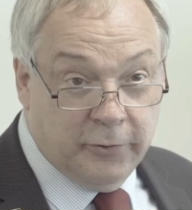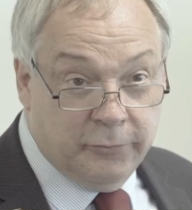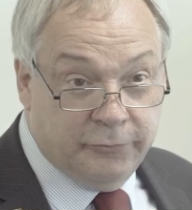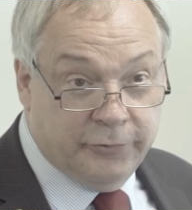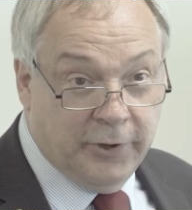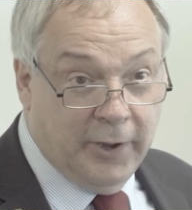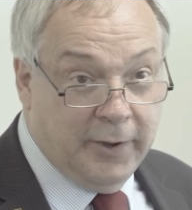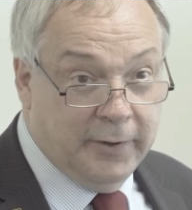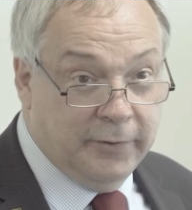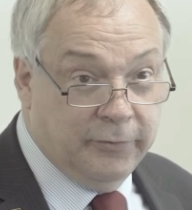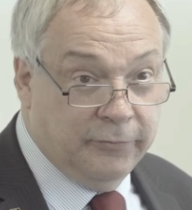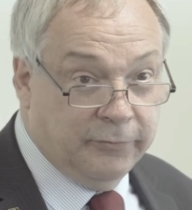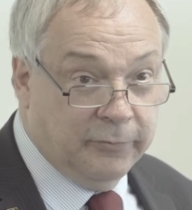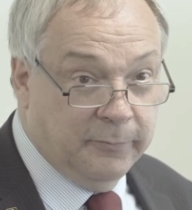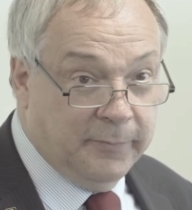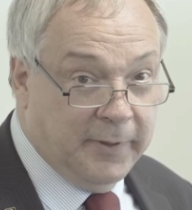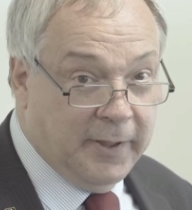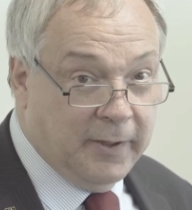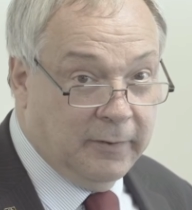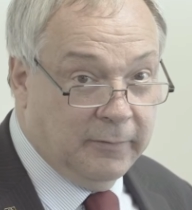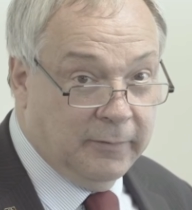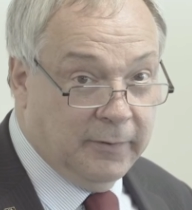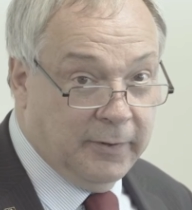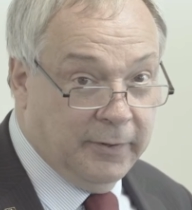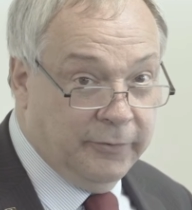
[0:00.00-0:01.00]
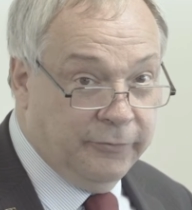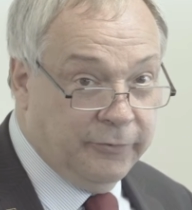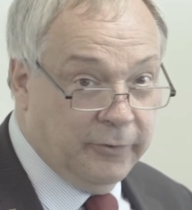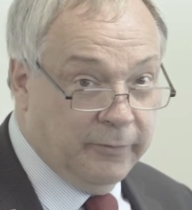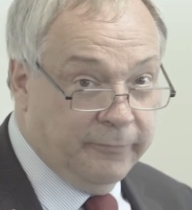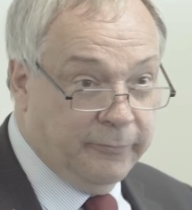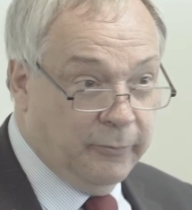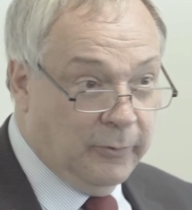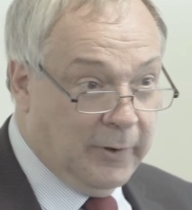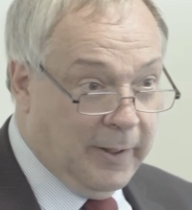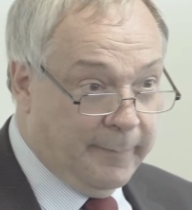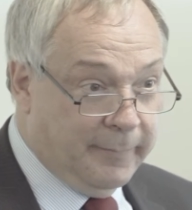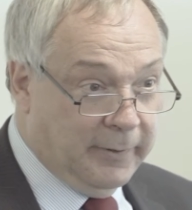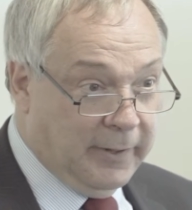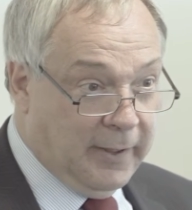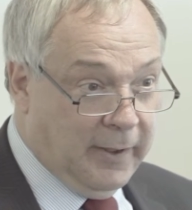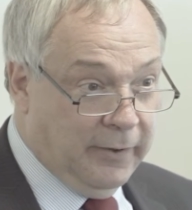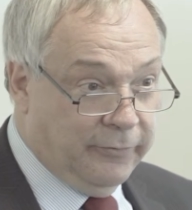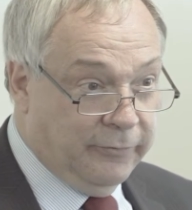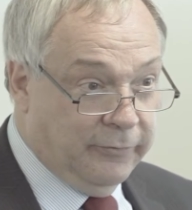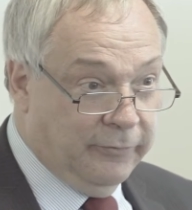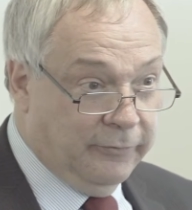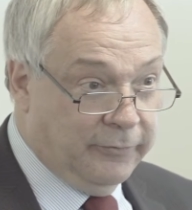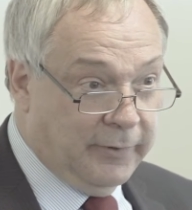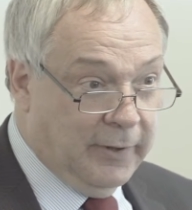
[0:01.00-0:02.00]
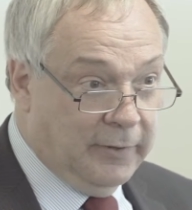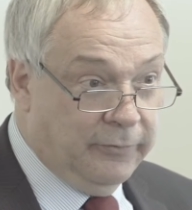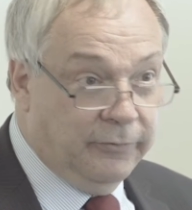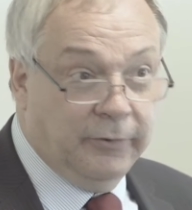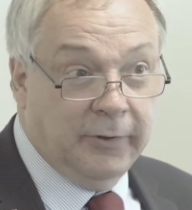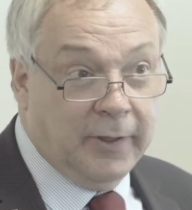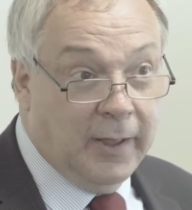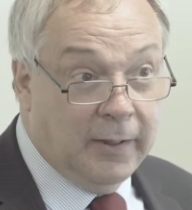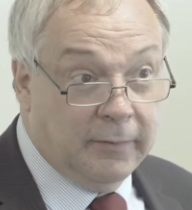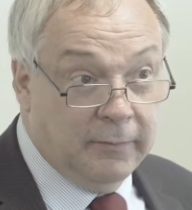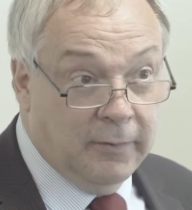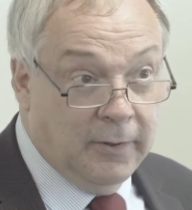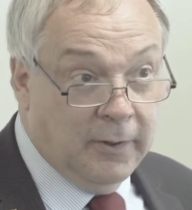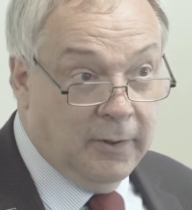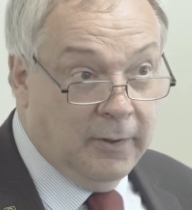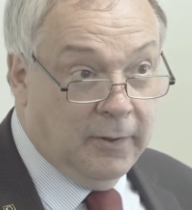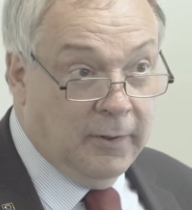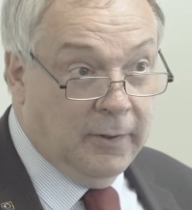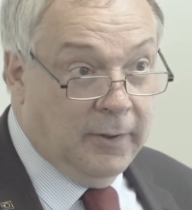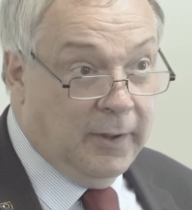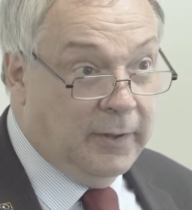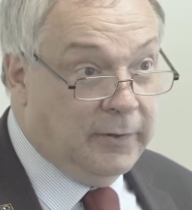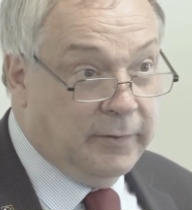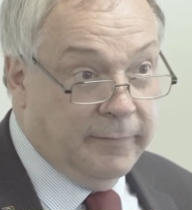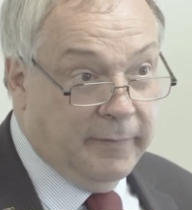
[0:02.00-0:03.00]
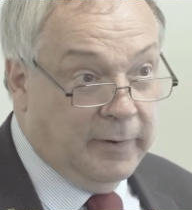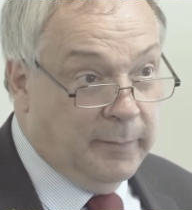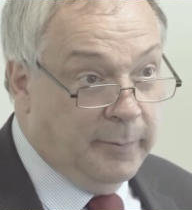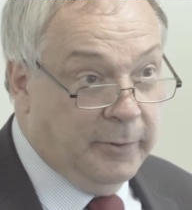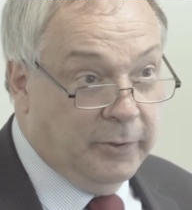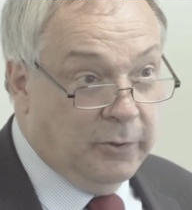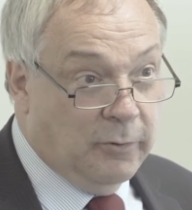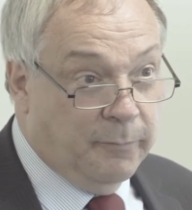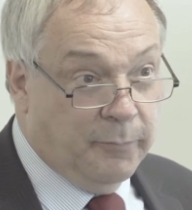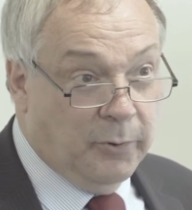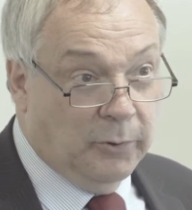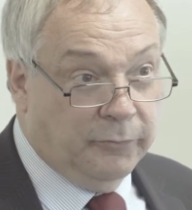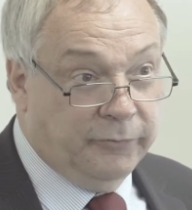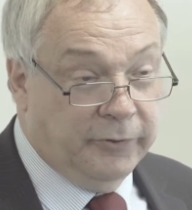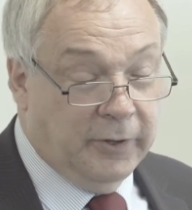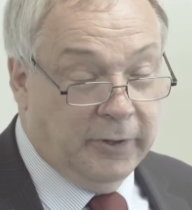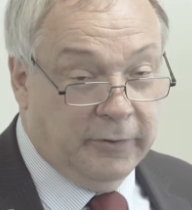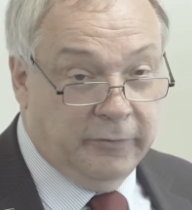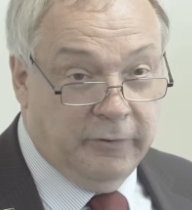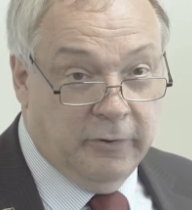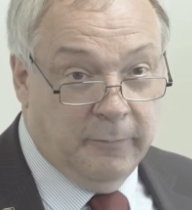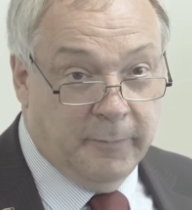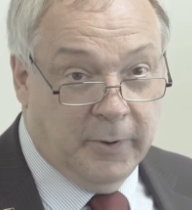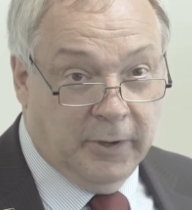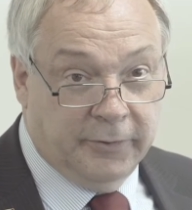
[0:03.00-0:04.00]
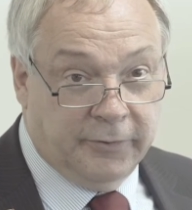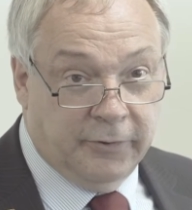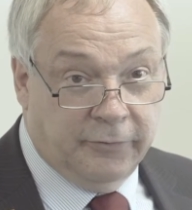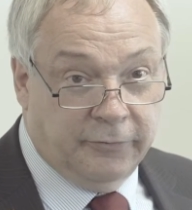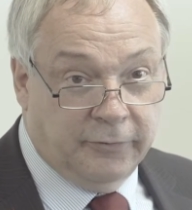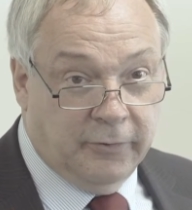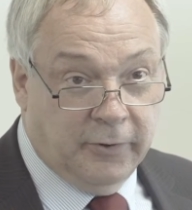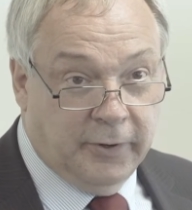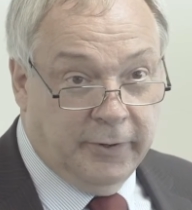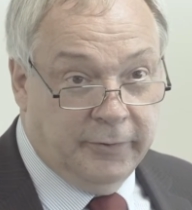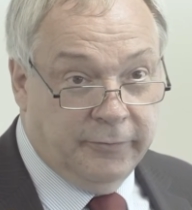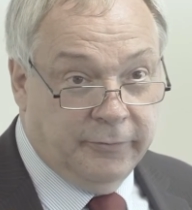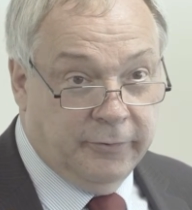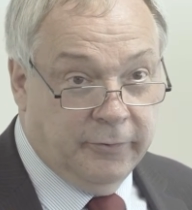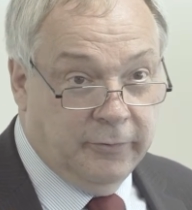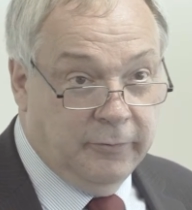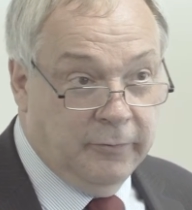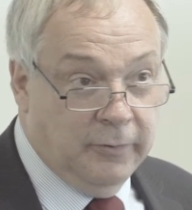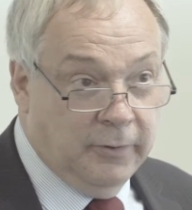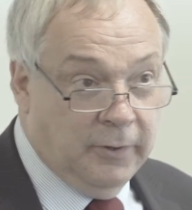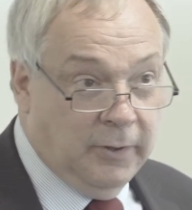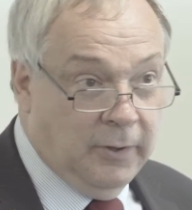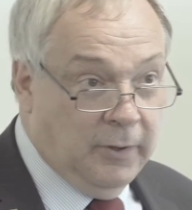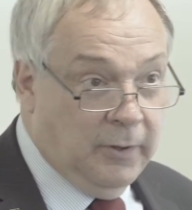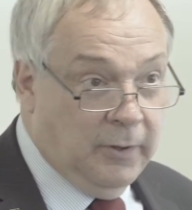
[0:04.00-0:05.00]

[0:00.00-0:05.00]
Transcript: do change from the outline to the full application stage. You can, in developing your project, you might decide to